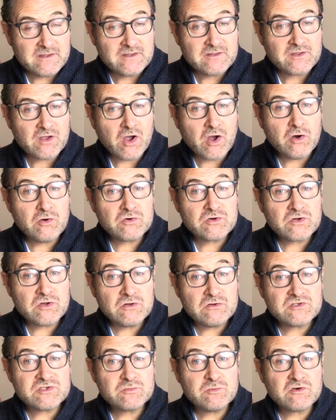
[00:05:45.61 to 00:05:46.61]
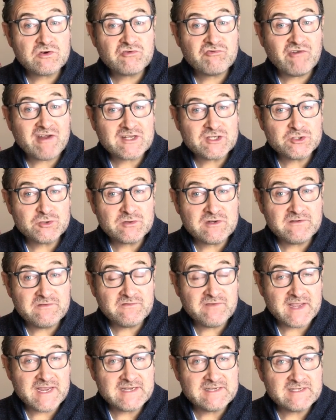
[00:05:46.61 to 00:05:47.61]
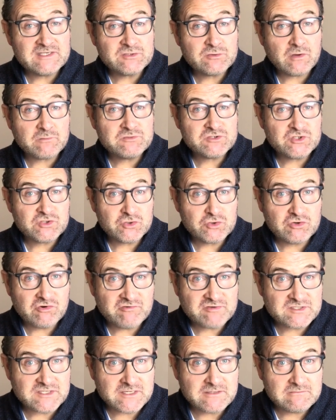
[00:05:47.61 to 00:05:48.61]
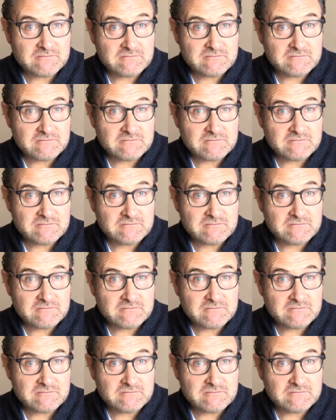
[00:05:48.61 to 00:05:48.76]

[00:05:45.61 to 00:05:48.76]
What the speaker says: the whole cult will gradually fade into obscurity.